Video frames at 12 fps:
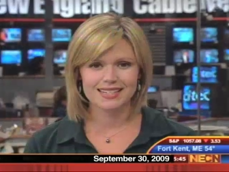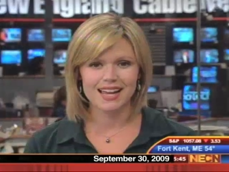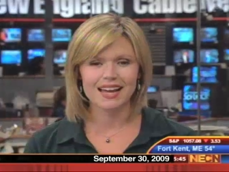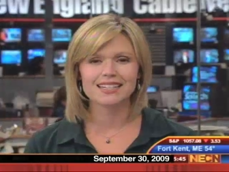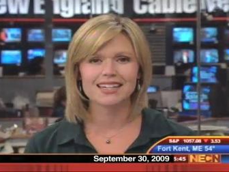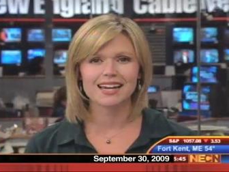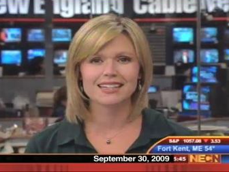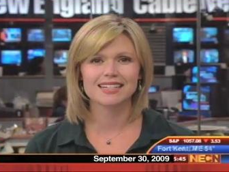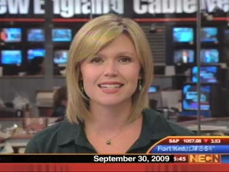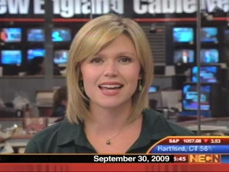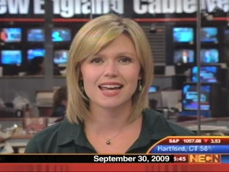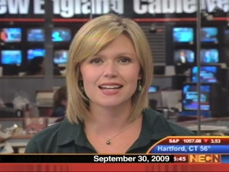SciTech
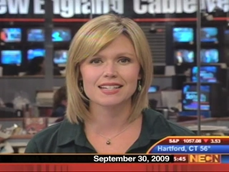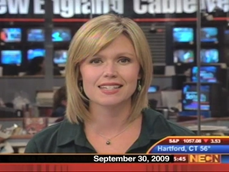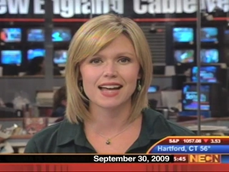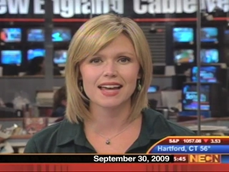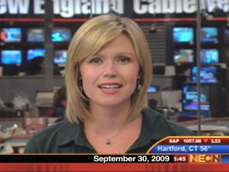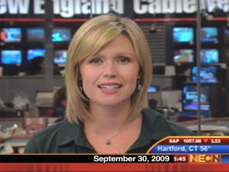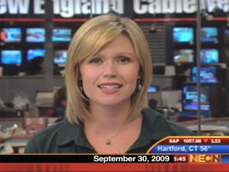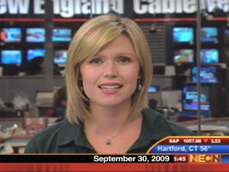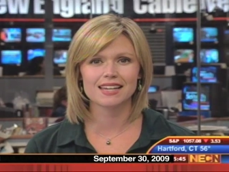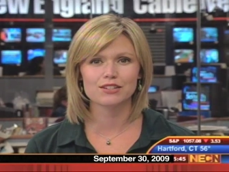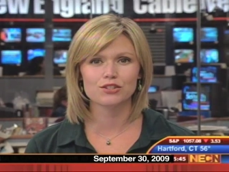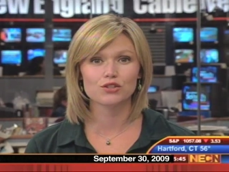today, scientists
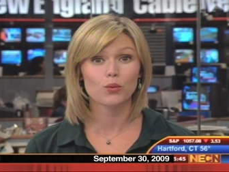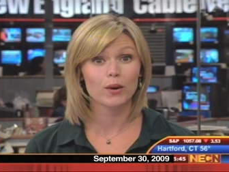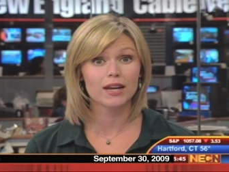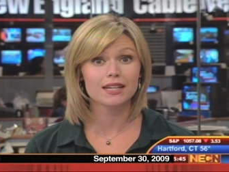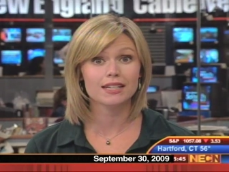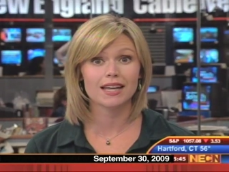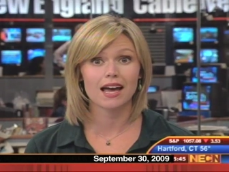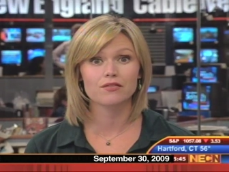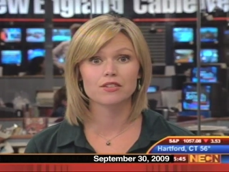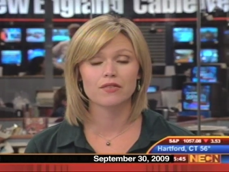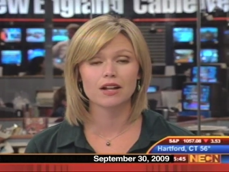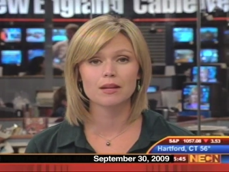in Sweden
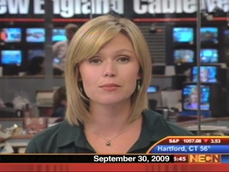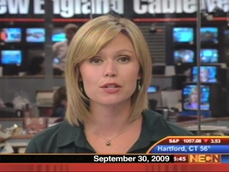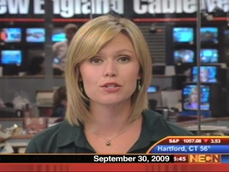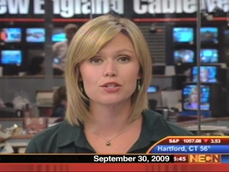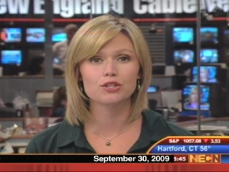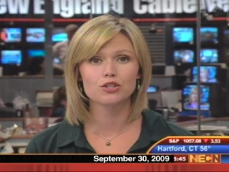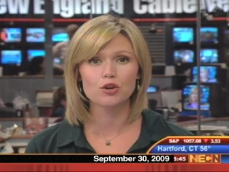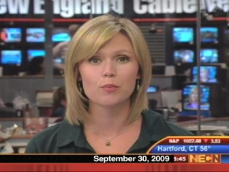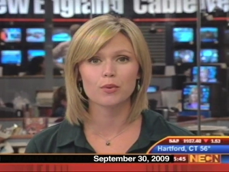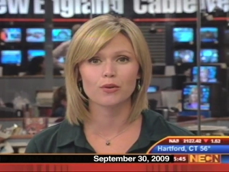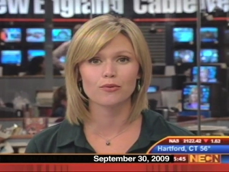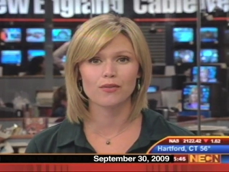have developed a
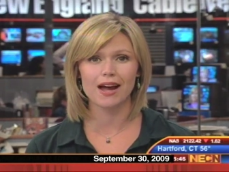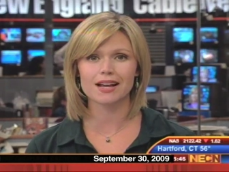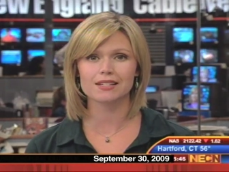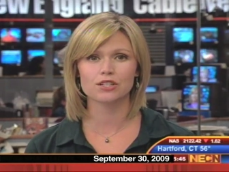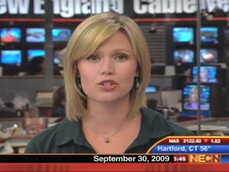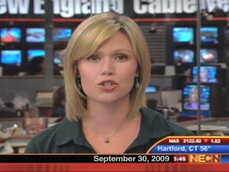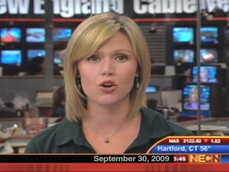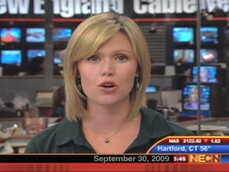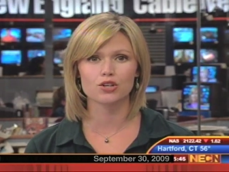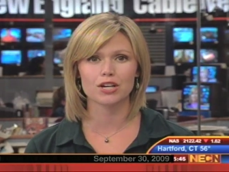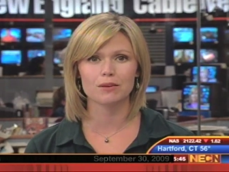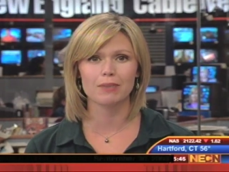super fast
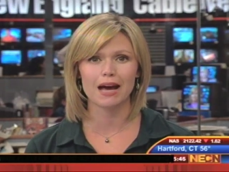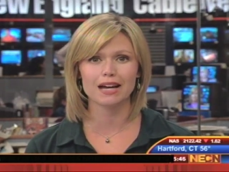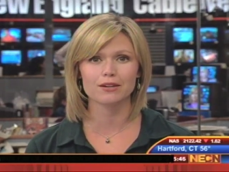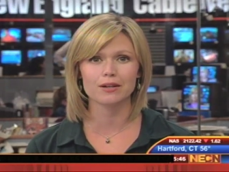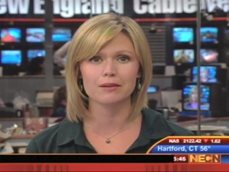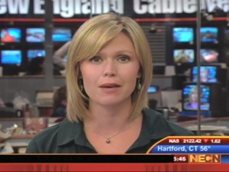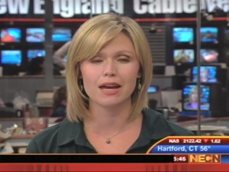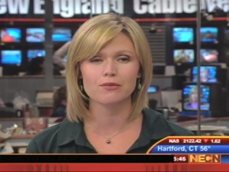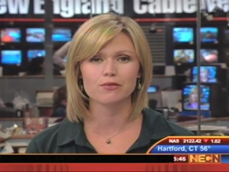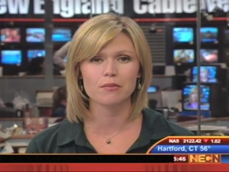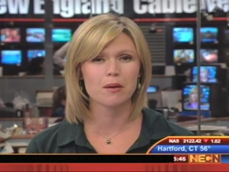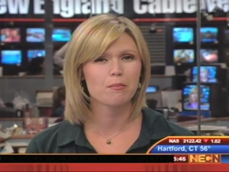charging battery
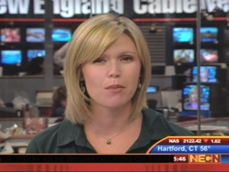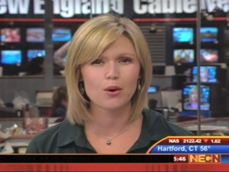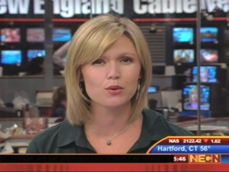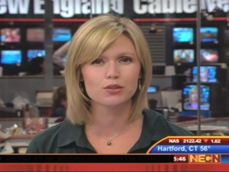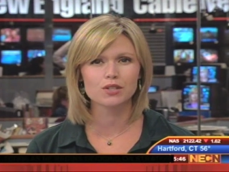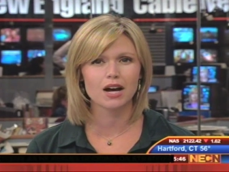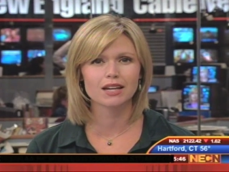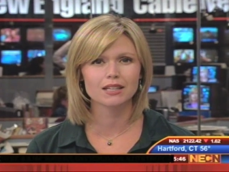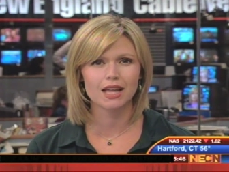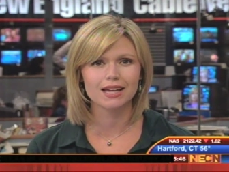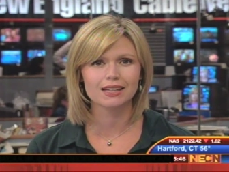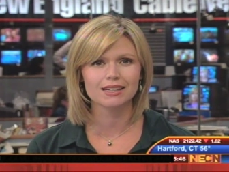made from the most
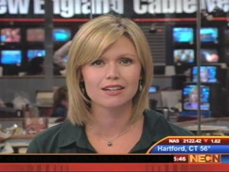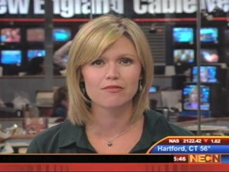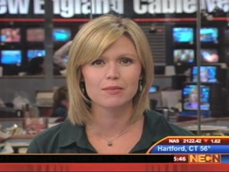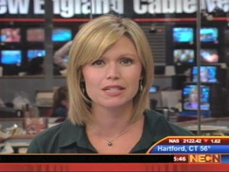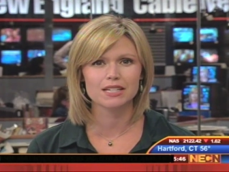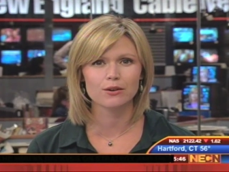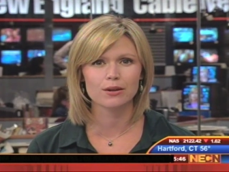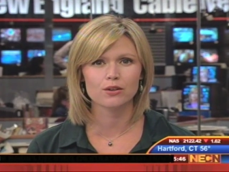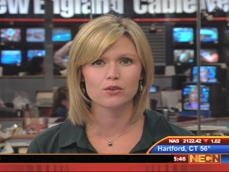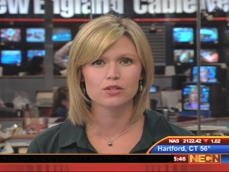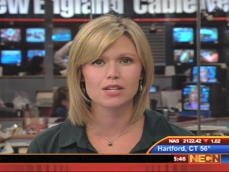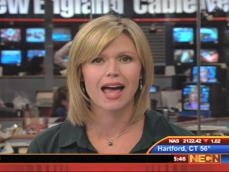unlikely of
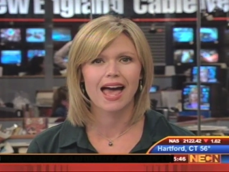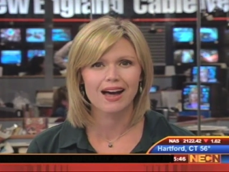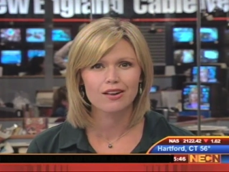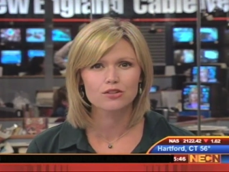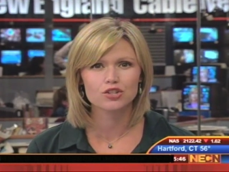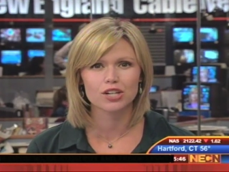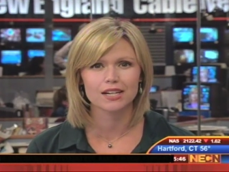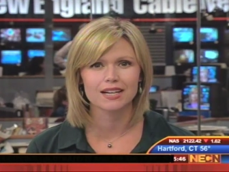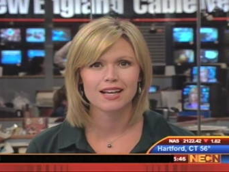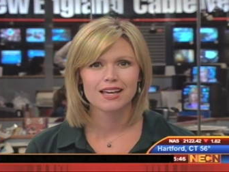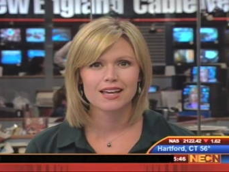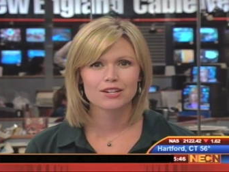materials, algae.
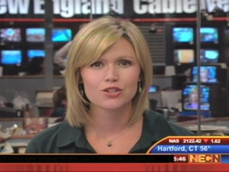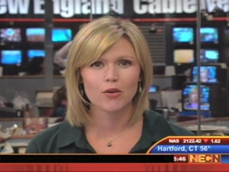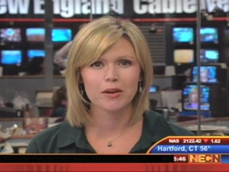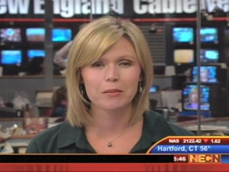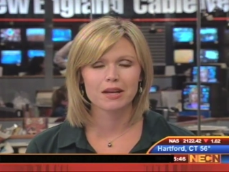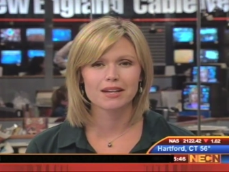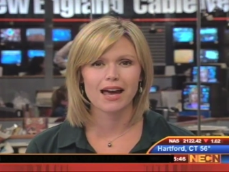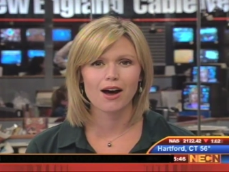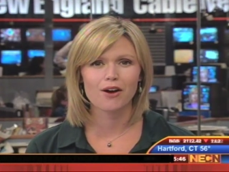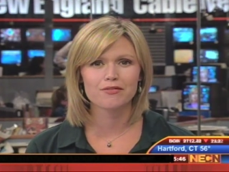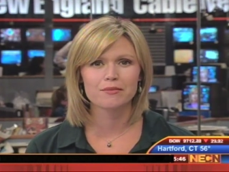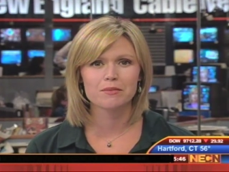Join me
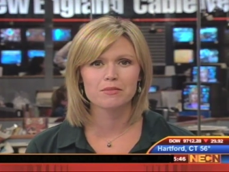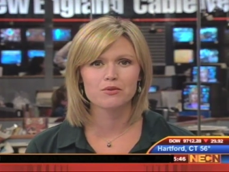now from the